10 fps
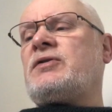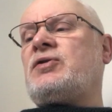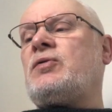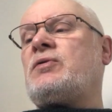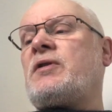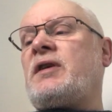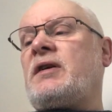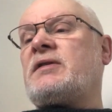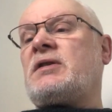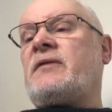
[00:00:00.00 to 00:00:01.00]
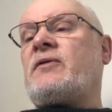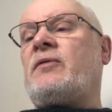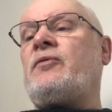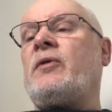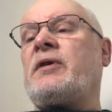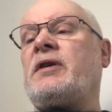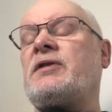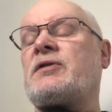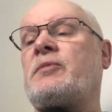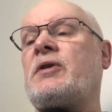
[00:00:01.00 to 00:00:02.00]
due to things that have gone wrong in the
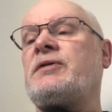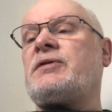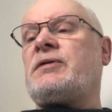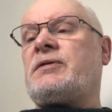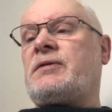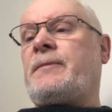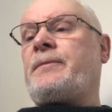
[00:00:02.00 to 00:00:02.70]
subconscious.